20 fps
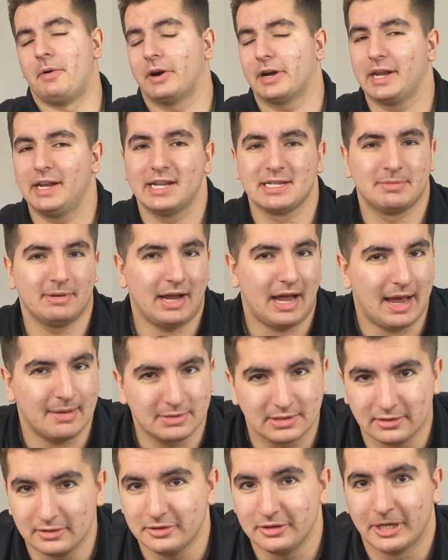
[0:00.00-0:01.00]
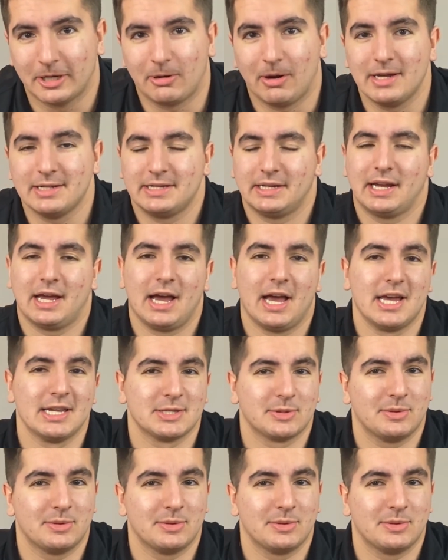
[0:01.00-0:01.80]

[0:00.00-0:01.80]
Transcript: market has been absolutely crazy, guys.